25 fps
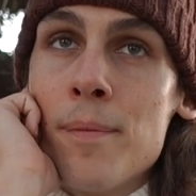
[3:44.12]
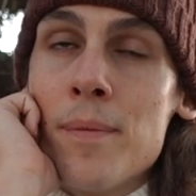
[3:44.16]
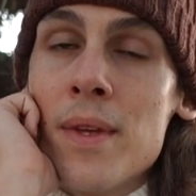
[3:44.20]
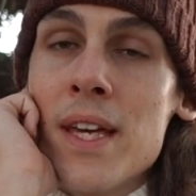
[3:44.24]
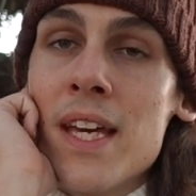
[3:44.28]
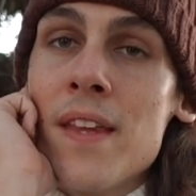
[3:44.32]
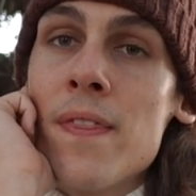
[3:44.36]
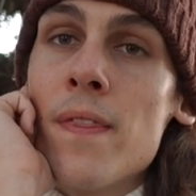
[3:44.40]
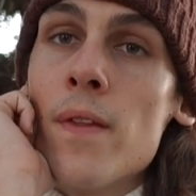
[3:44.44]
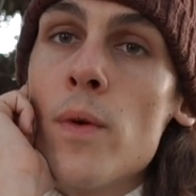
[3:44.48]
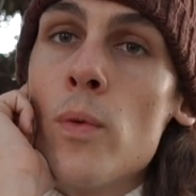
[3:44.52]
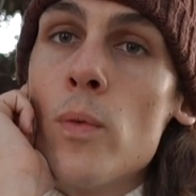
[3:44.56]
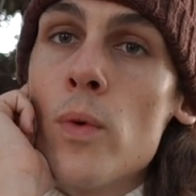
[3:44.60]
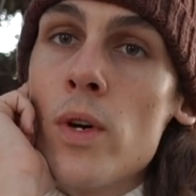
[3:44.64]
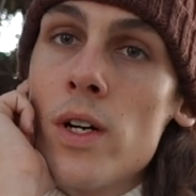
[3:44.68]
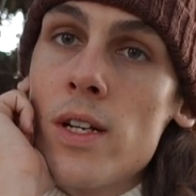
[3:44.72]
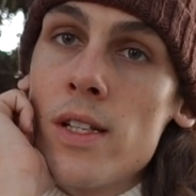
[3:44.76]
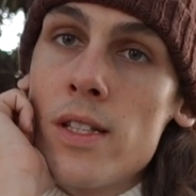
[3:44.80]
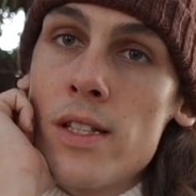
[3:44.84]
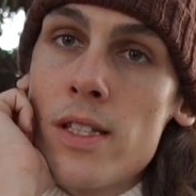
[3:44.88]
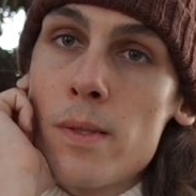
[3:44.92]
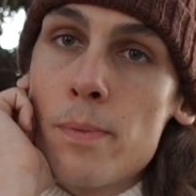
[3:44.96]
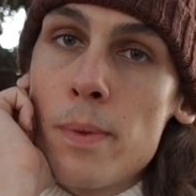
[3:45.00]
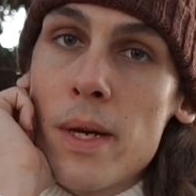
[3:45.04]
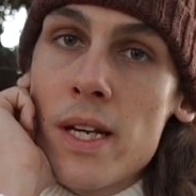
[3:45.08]
In the
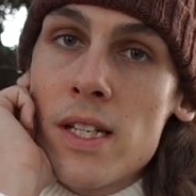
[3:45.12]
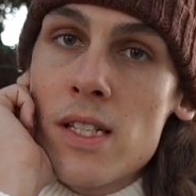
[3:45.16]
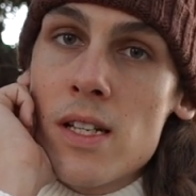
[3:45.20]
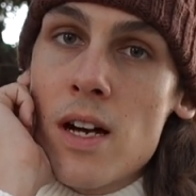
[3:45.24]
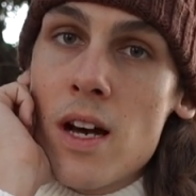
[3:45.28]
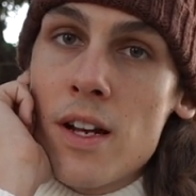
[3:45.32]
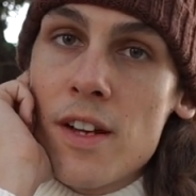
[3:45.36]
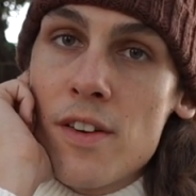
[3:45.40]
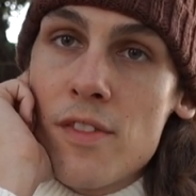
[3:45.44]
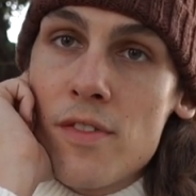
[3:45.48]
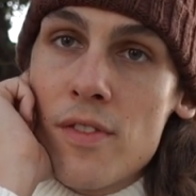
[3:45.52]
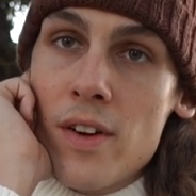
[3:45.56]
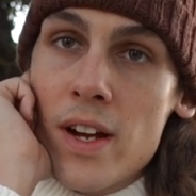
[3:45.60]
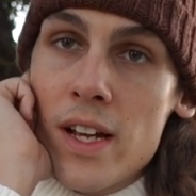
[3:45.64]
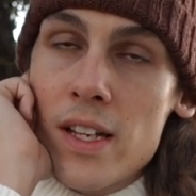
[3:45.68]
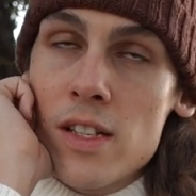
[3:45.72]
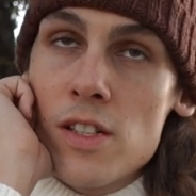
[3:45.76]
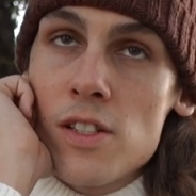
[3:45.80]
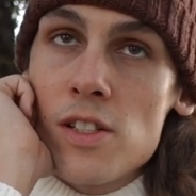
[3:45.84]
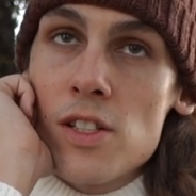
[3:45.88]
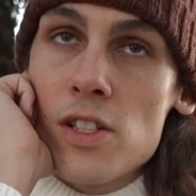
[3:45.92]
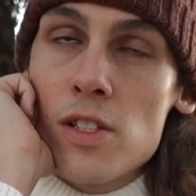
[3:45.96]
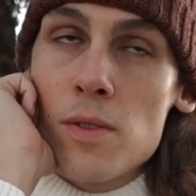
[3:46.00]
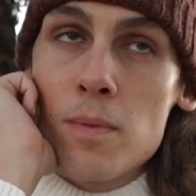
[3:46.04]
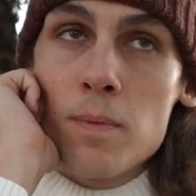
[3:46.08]
Woods by Tana
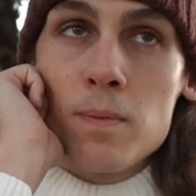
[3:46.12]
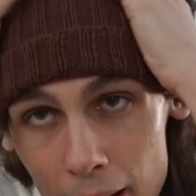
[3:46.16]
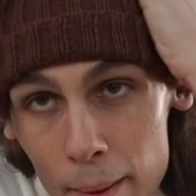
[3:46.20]
French.